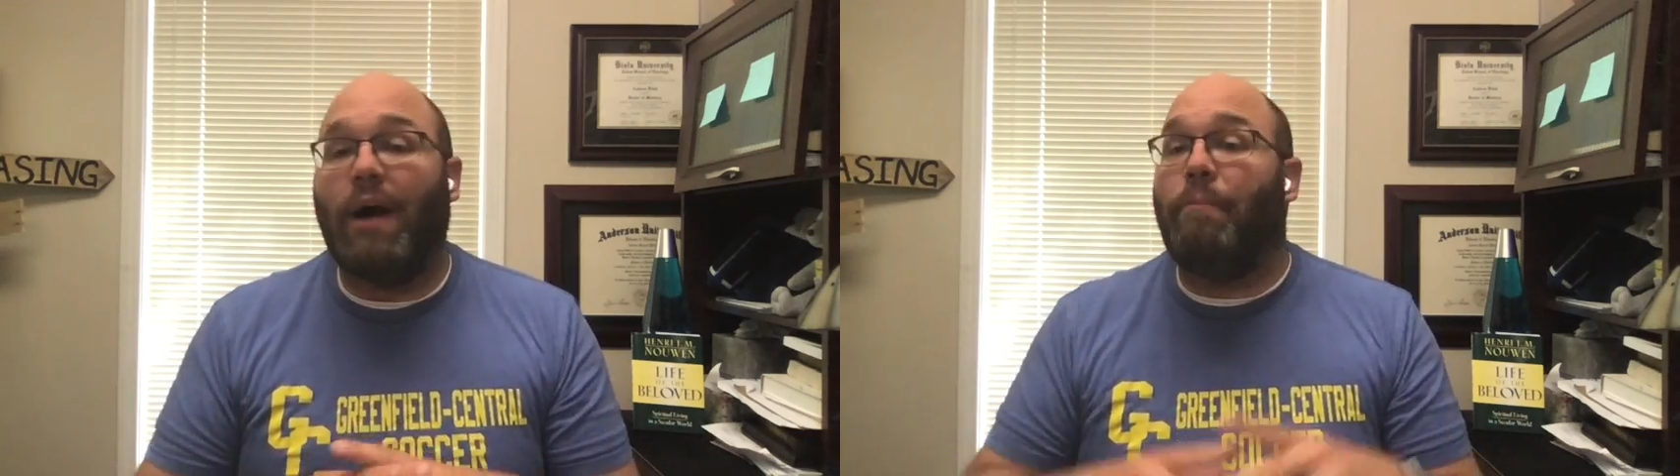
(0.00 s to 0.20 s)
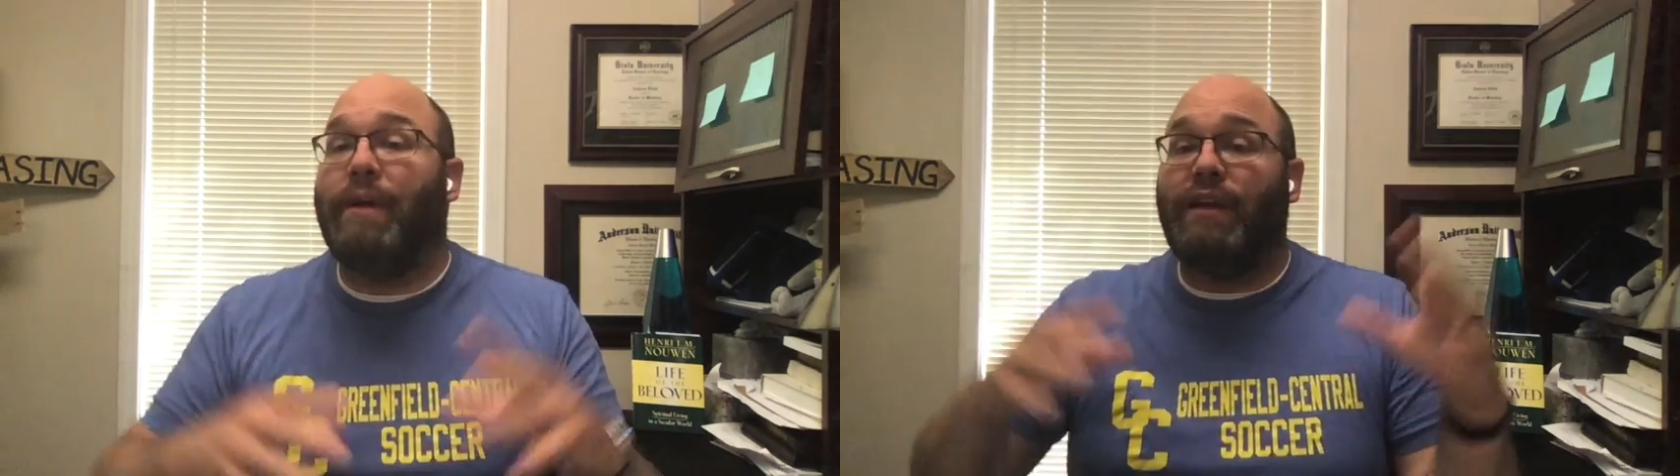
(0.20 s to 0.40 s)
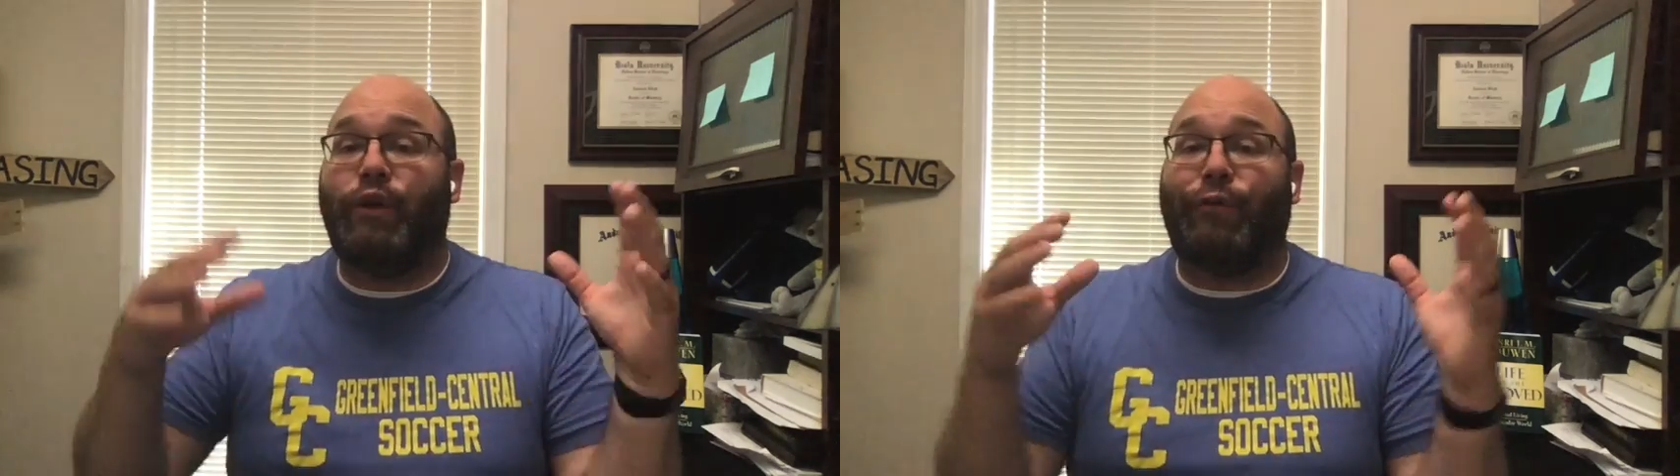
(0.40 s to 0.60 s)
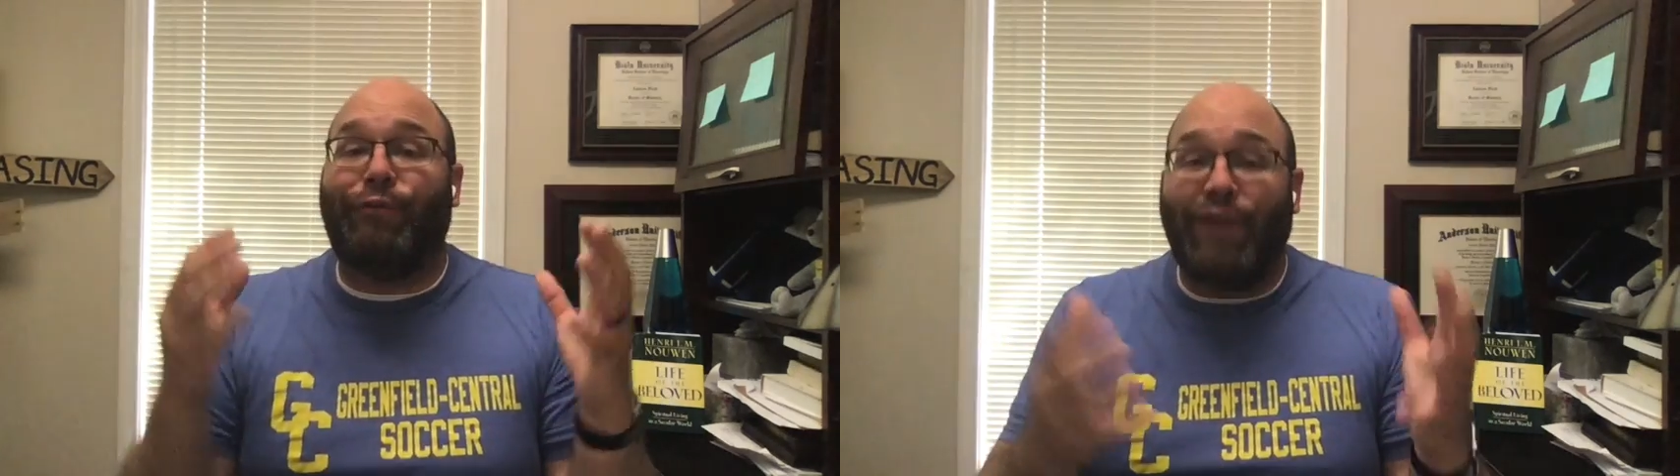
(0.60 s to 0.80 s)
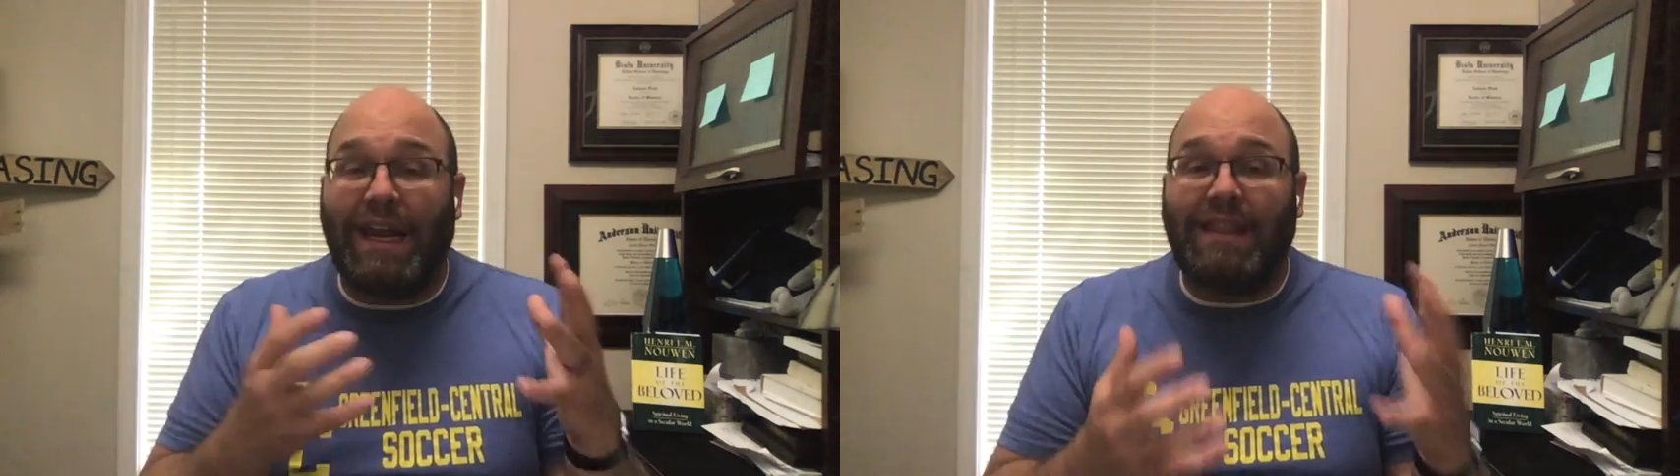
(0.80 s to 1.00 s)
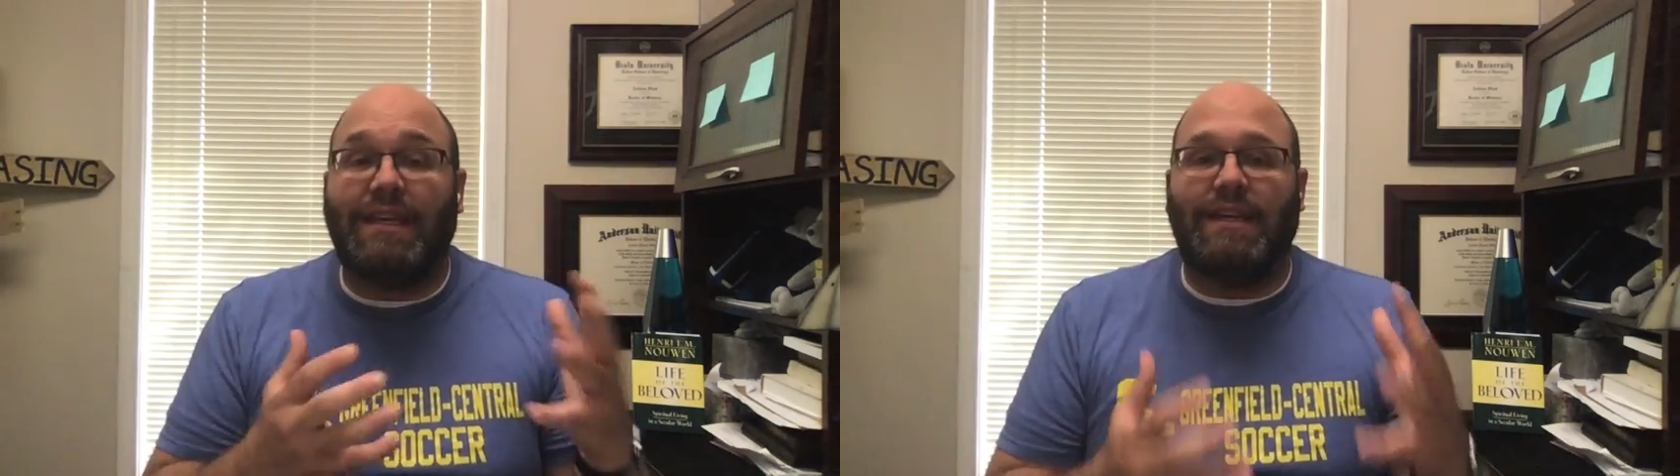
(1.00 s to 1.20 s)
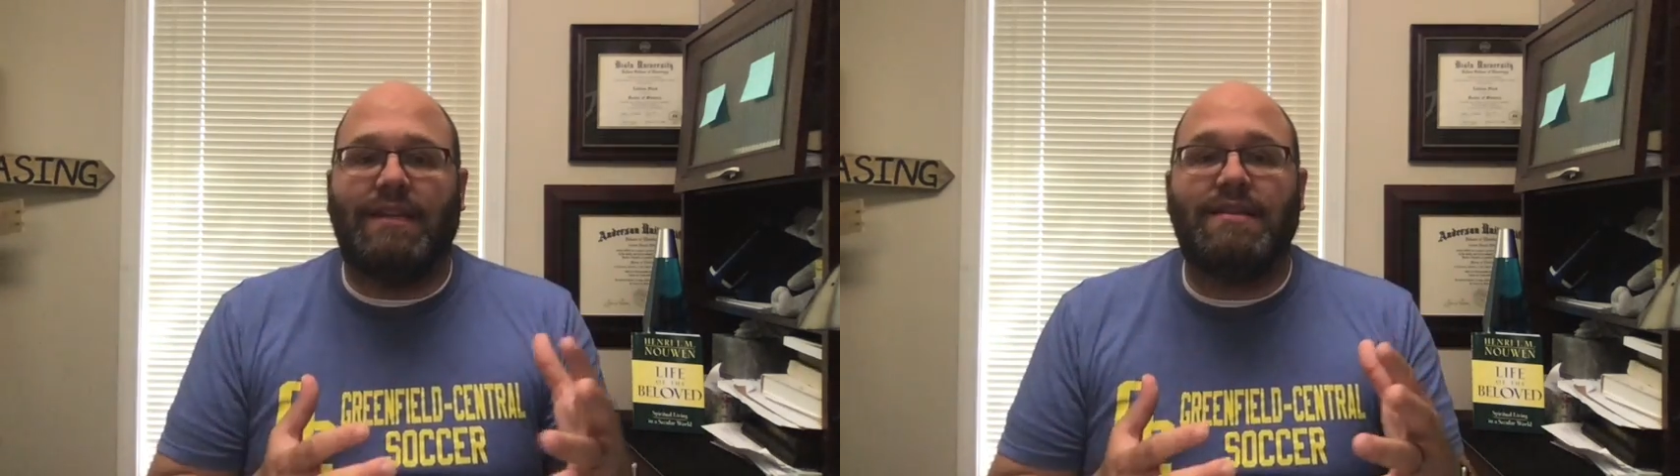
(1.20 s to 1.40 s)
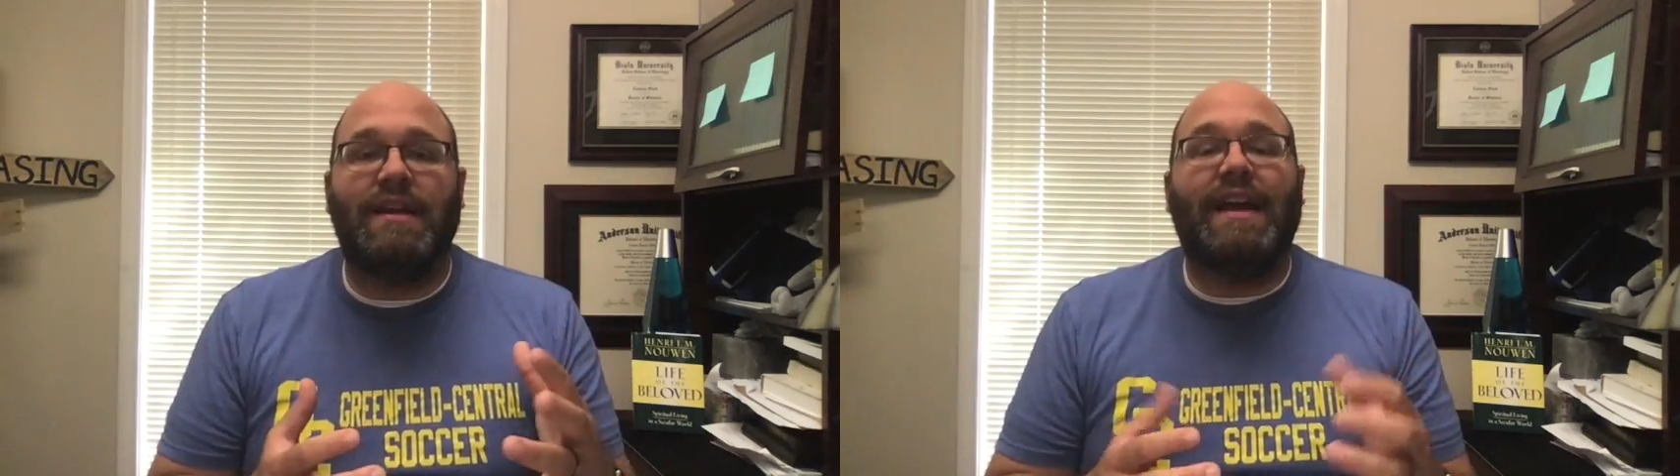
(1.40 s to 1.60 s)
big your faith is,